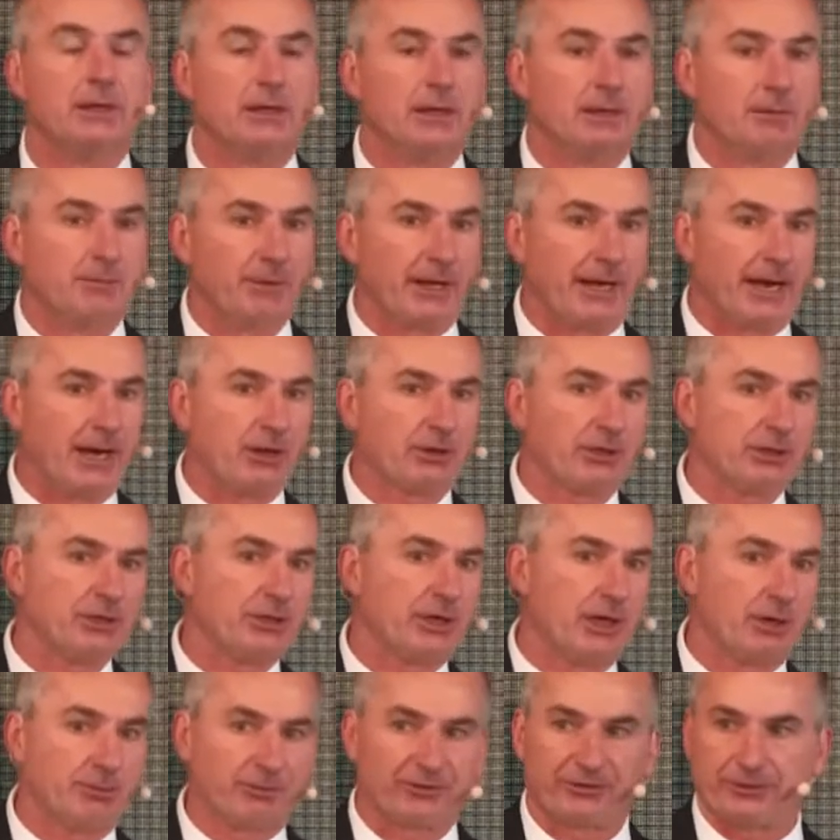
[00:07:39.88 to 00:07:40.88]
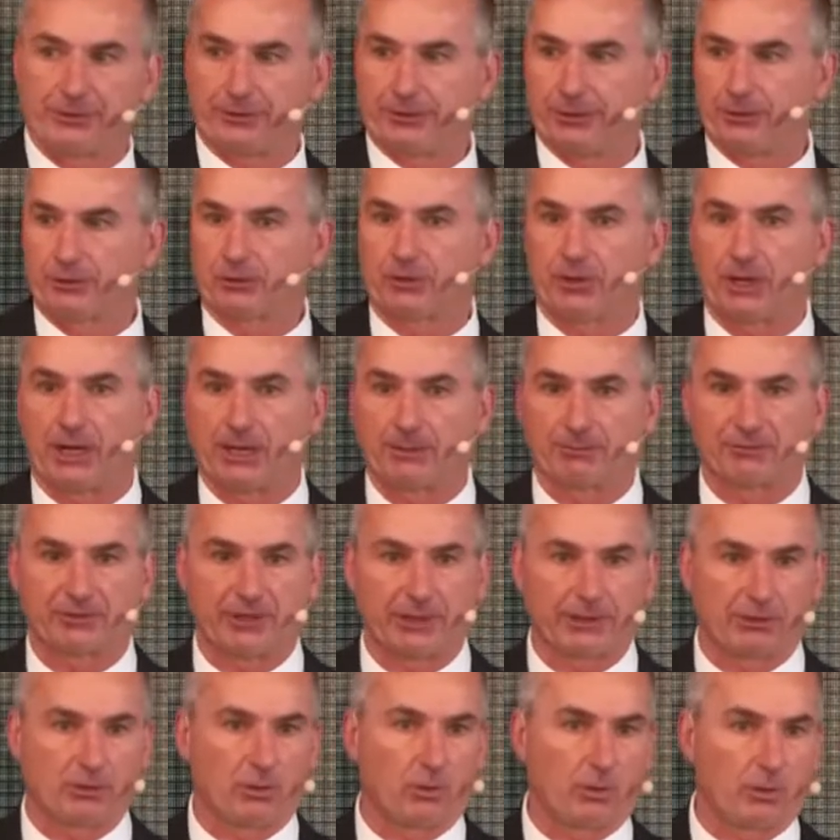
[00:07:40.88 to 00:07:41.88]
But how can you help cereal crops
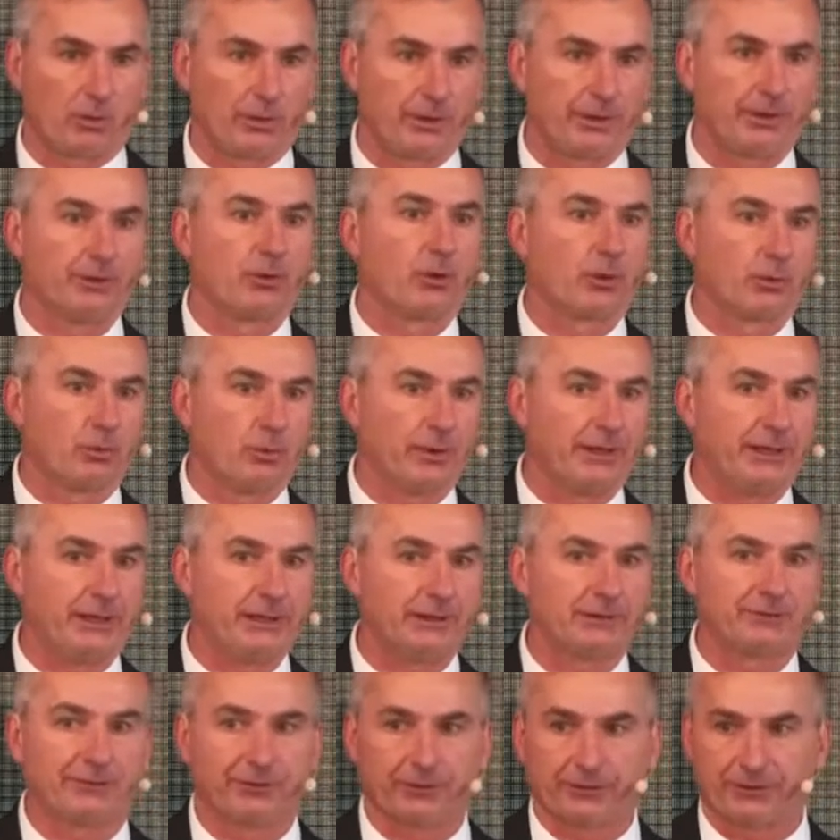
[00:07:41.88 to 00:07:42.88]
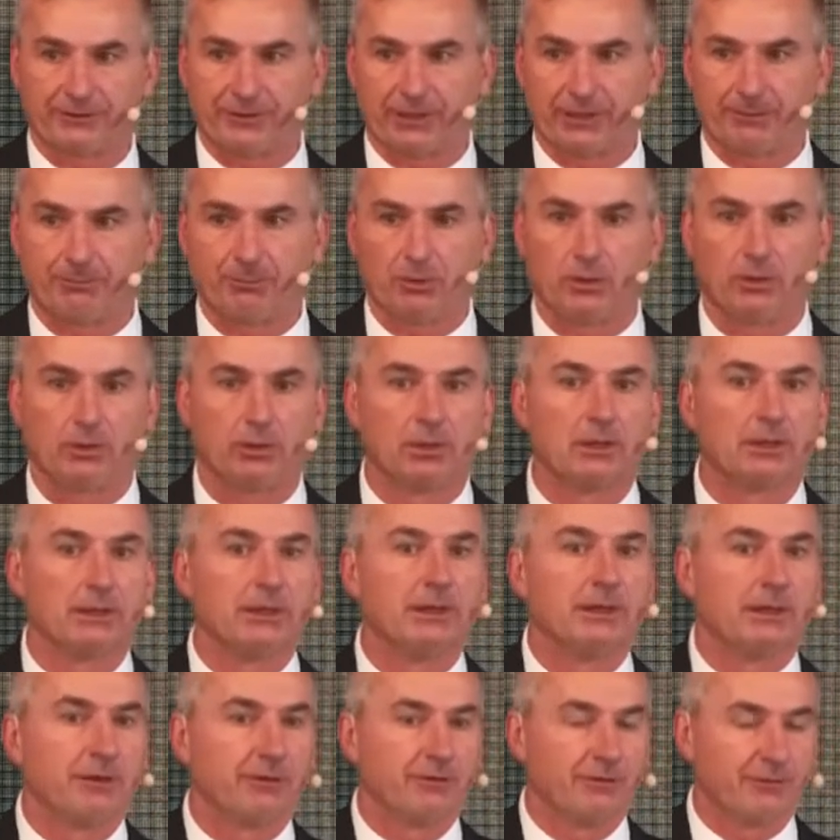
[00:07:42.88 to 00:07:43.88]
like corn or wheat, for example,
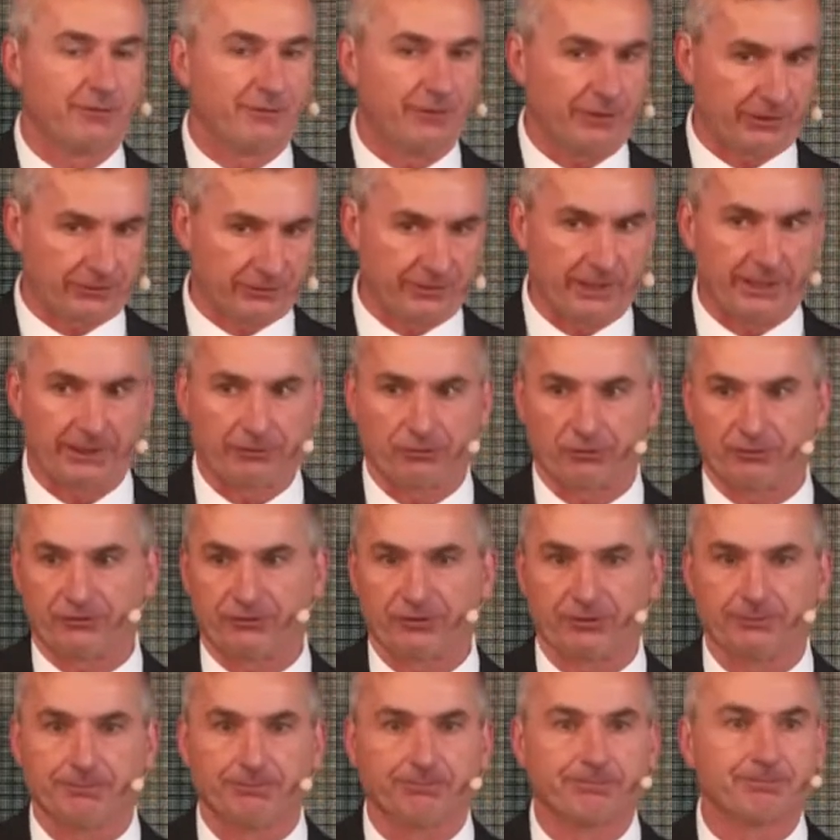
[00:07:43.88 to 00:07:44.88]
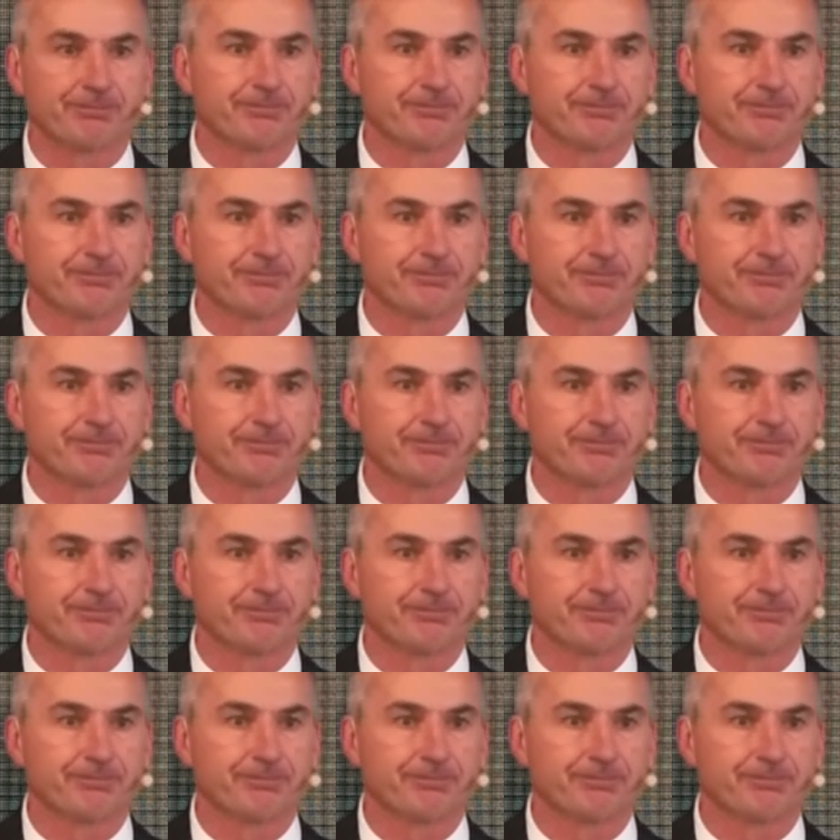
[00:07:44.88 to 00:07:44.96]
fix nitrogen?